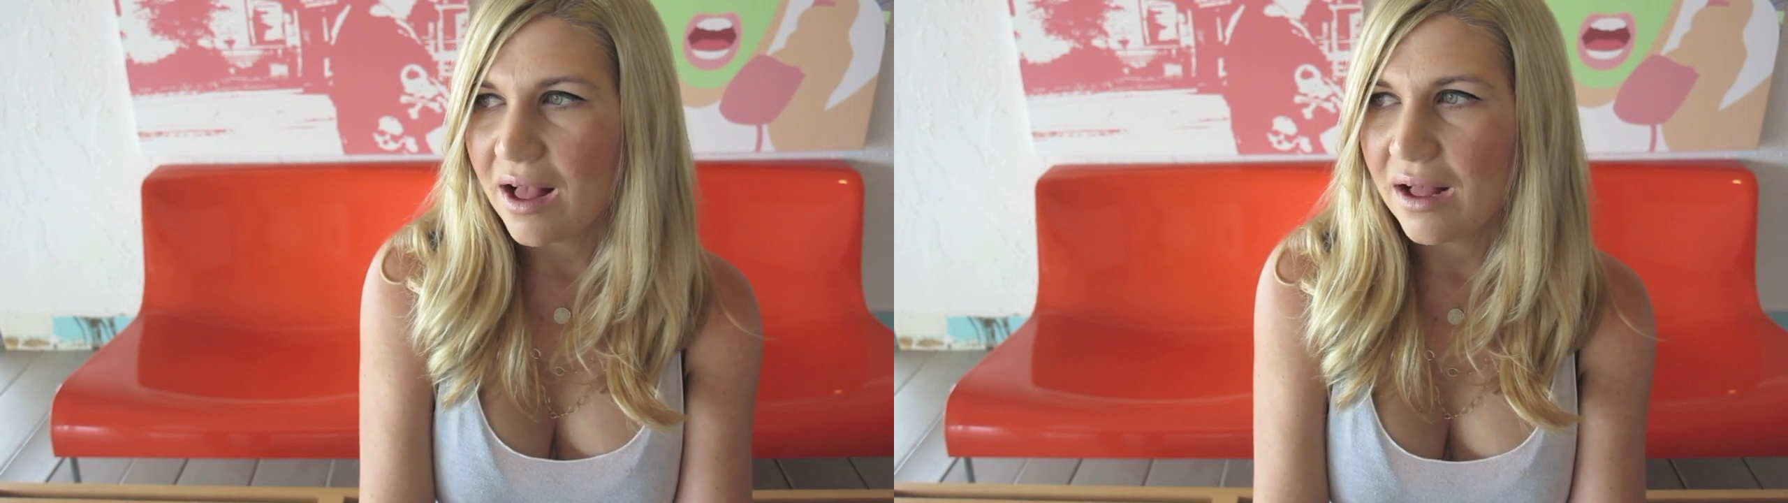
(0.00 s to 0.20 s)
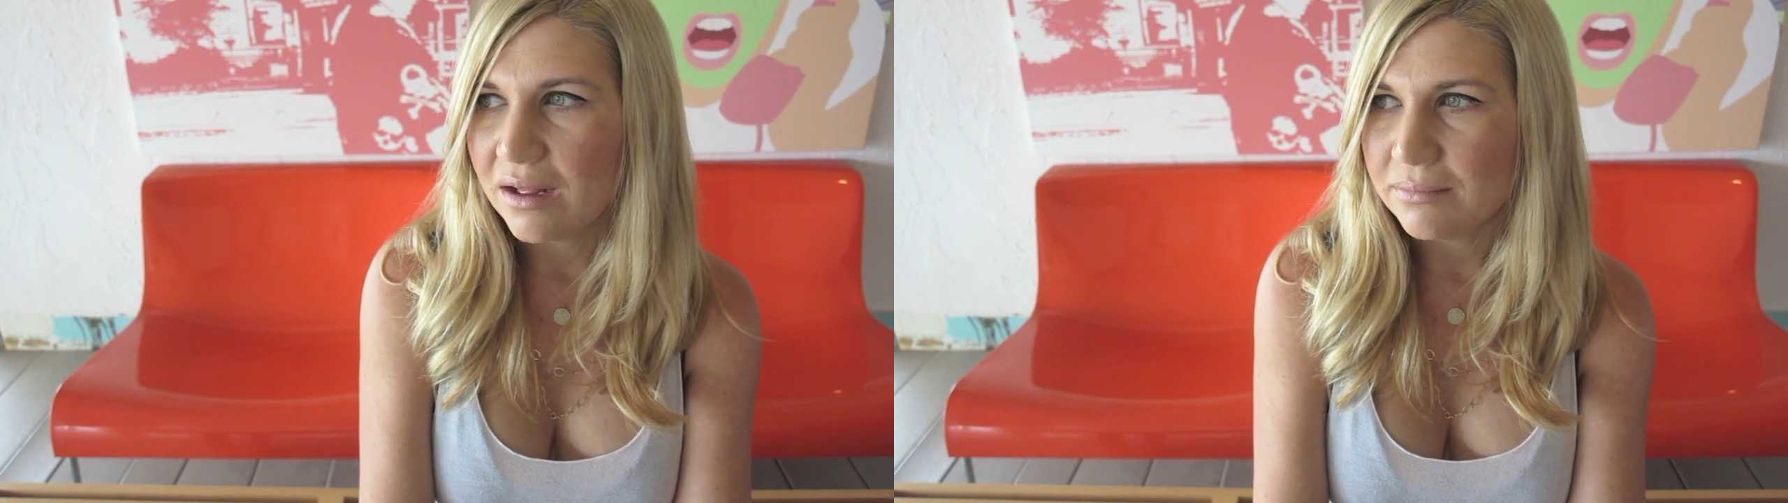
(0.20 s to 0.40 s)

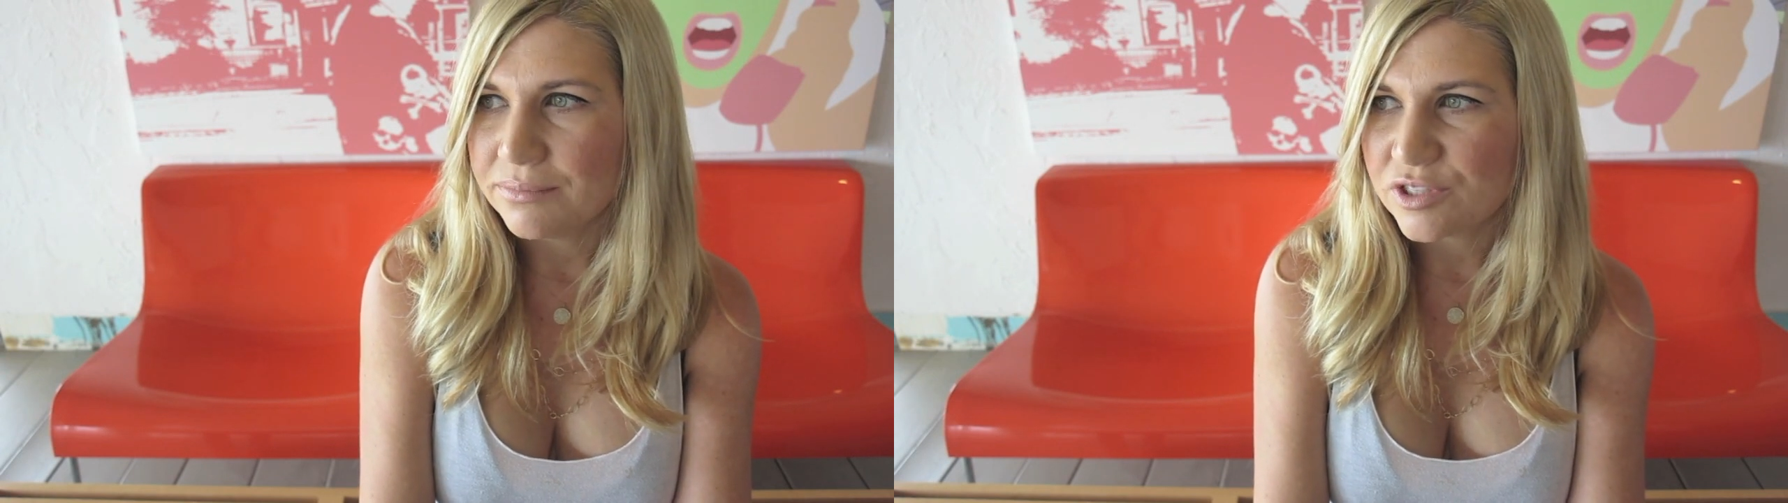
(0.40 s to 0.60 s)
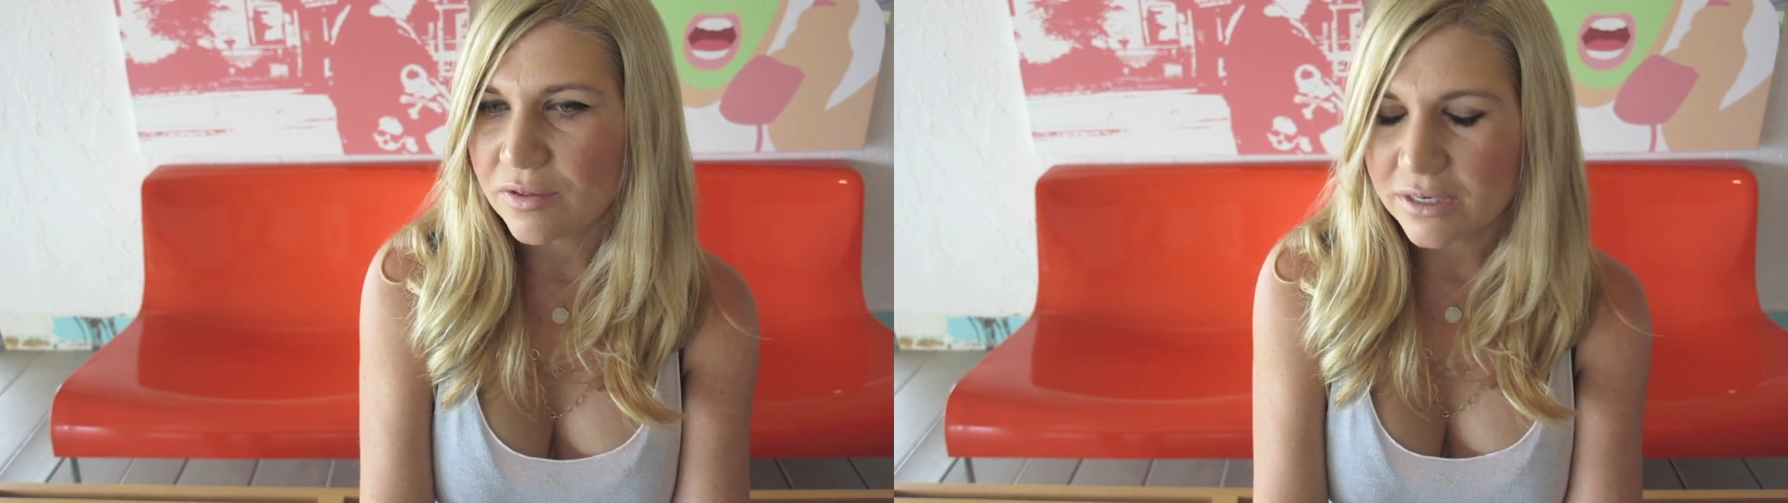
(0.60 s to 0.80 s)

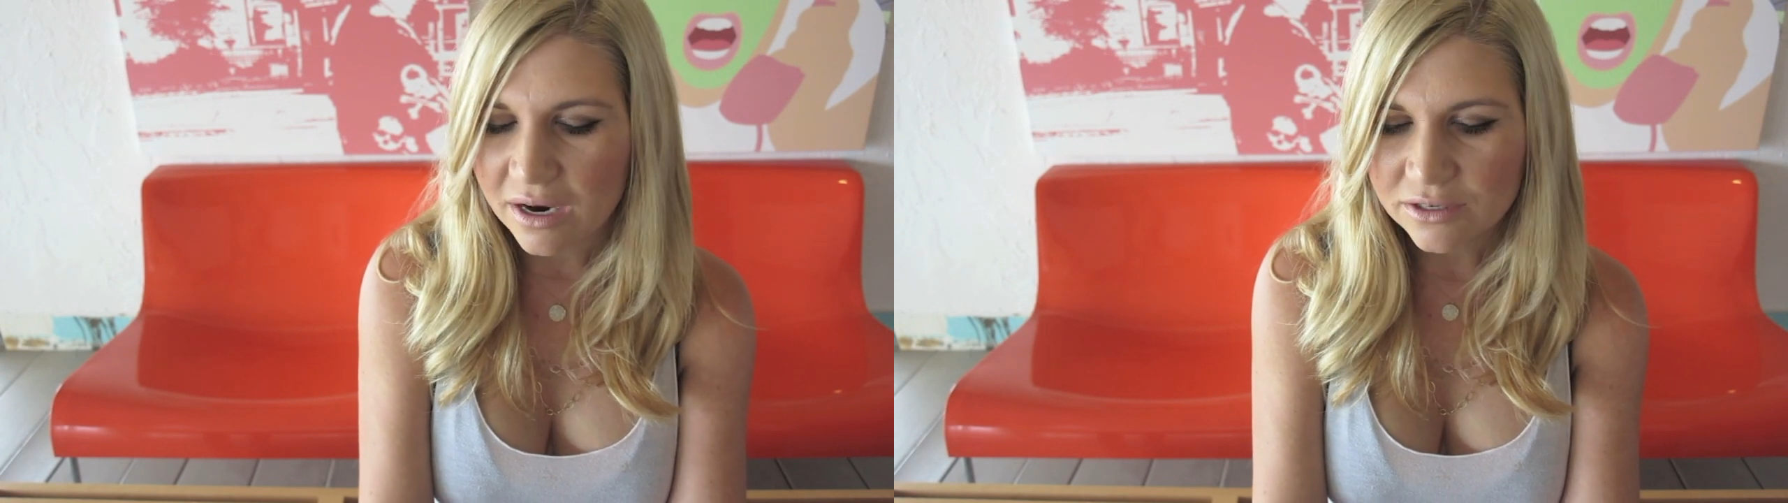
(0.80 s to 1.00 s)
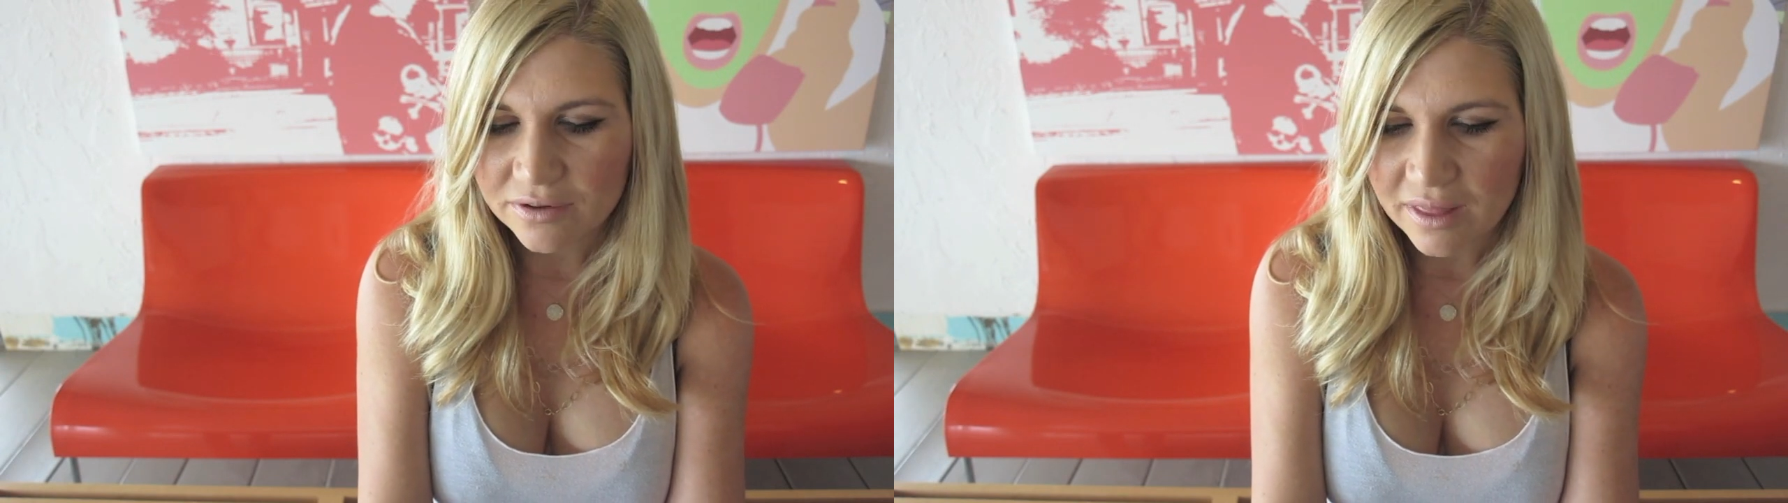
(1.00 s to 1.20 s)
So the
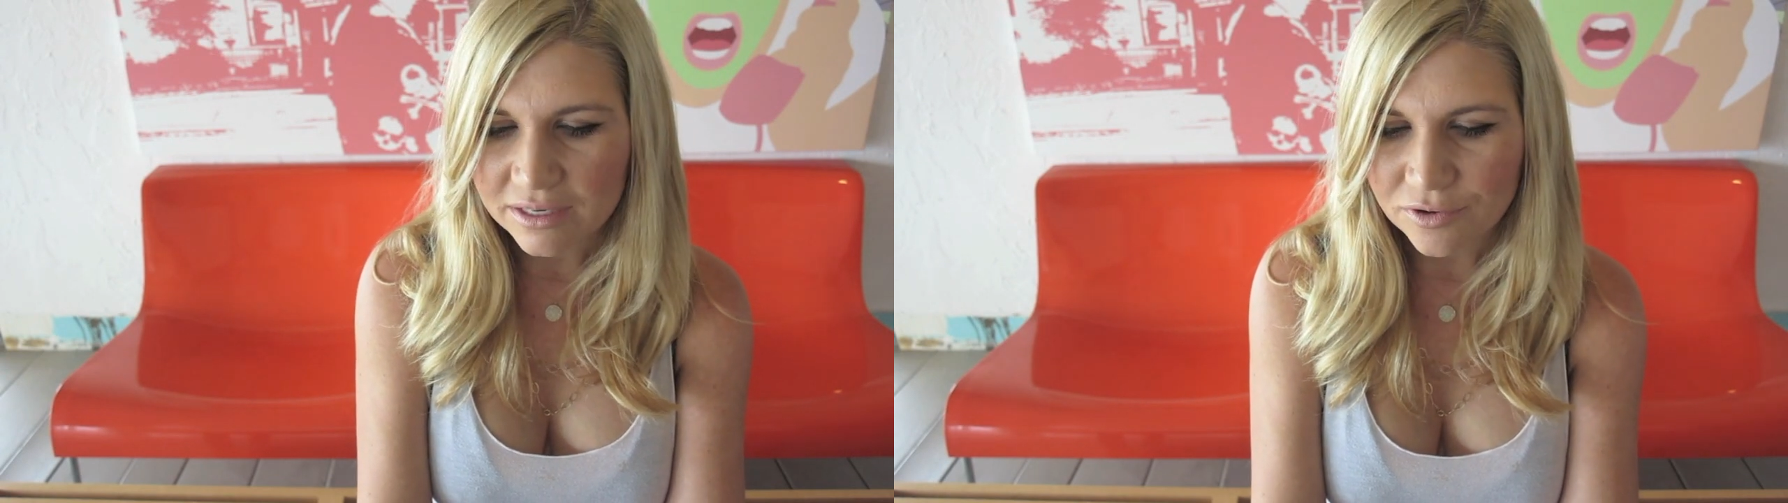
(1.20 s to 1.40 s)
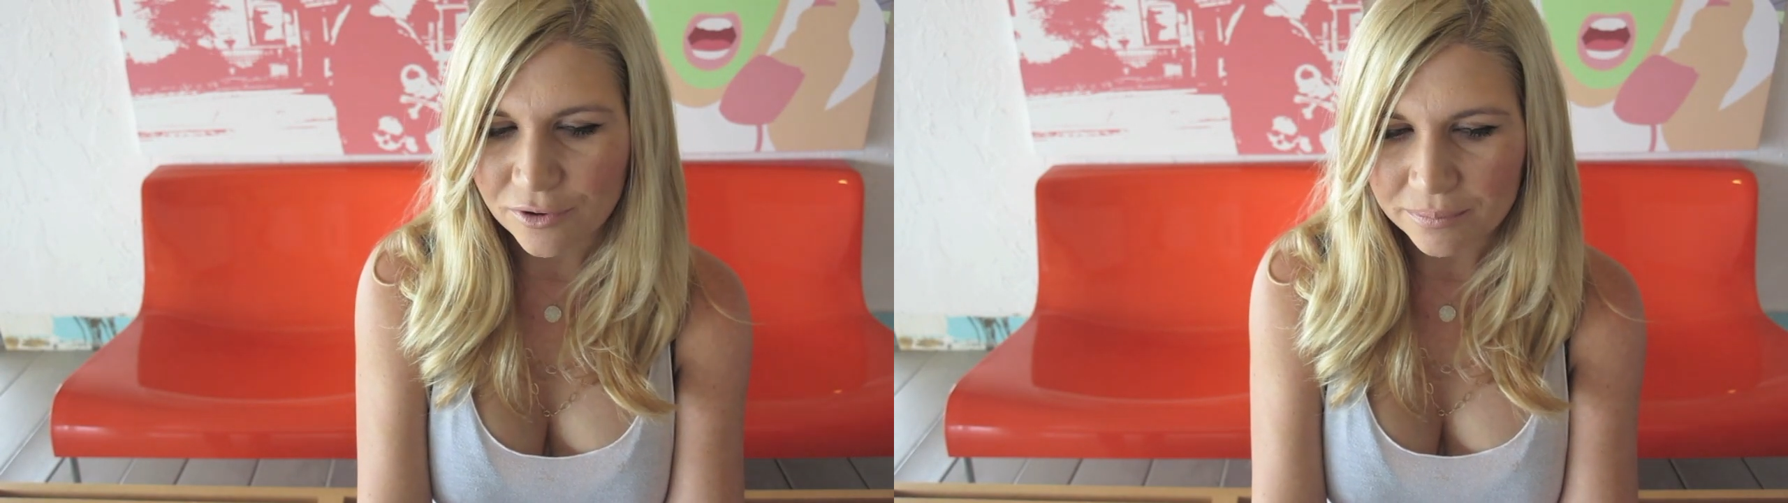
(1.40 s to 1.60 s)
doctor
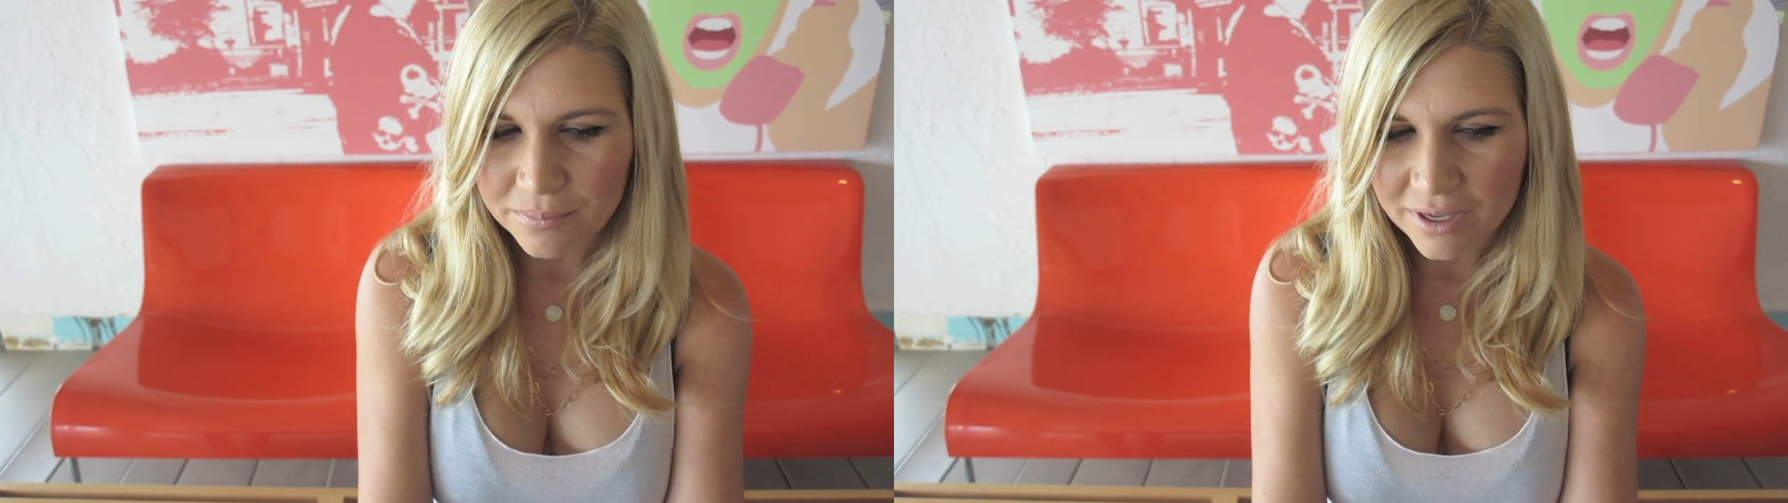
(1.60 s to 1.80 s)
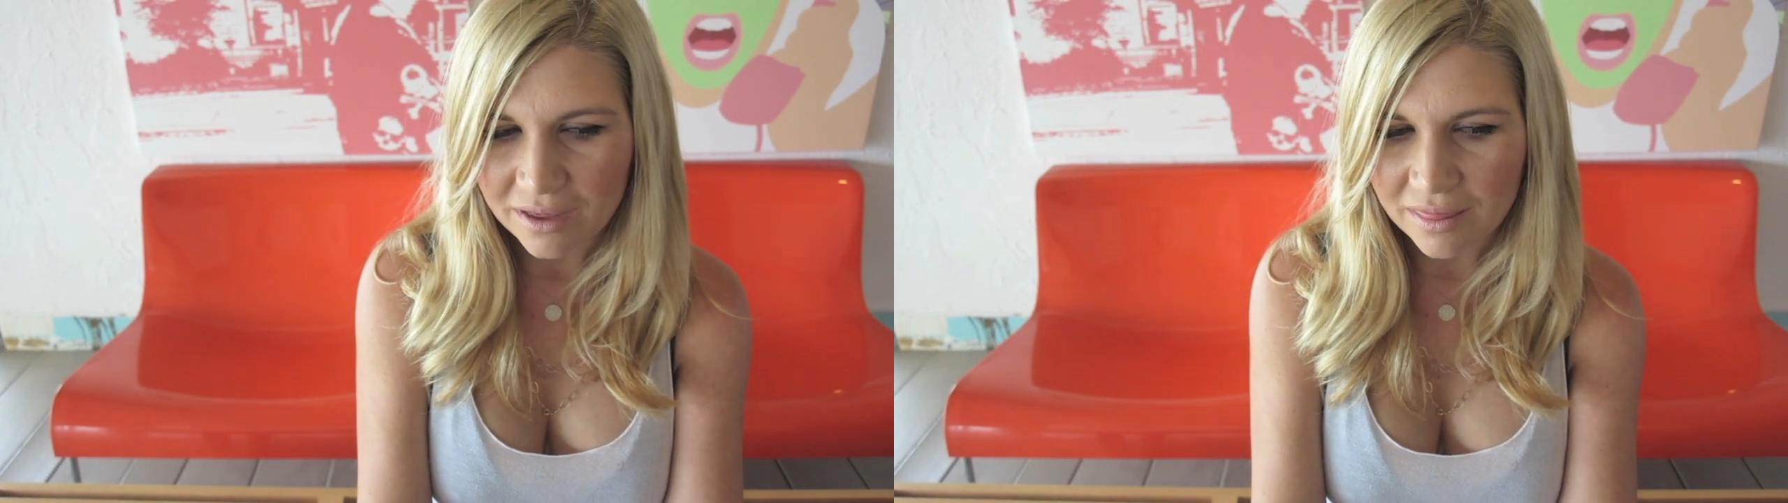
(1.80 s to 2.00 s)
then
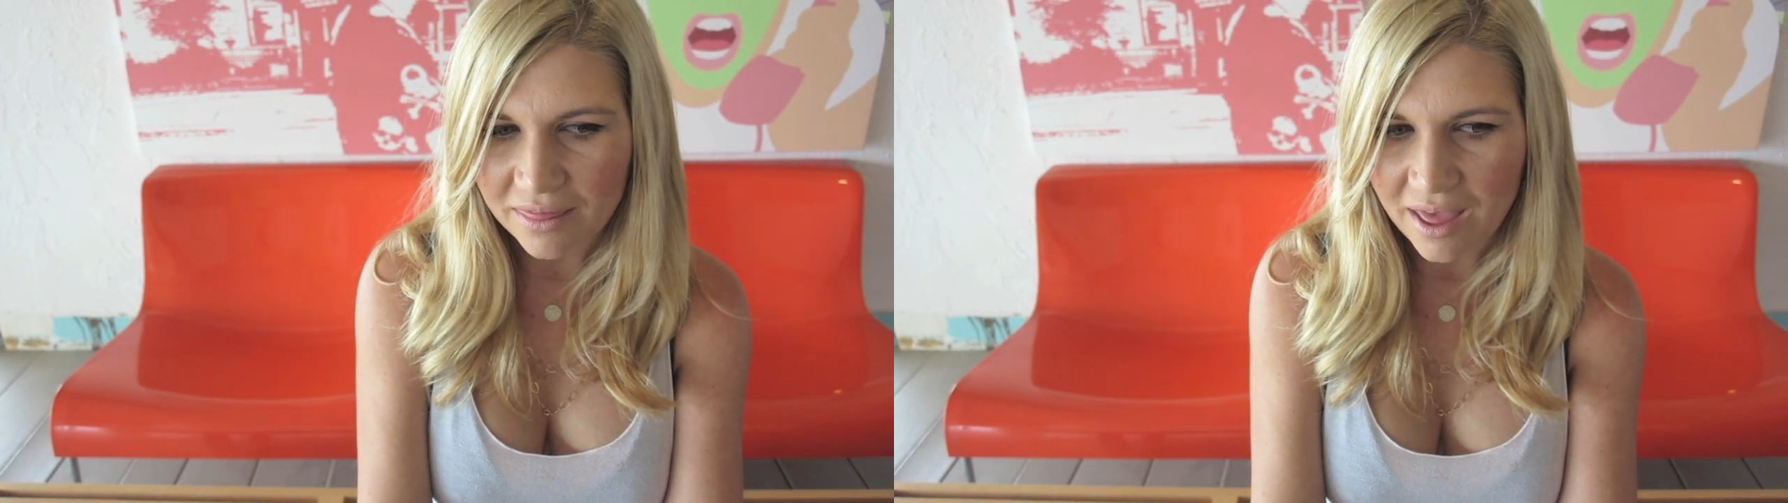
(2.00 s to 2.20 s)
told me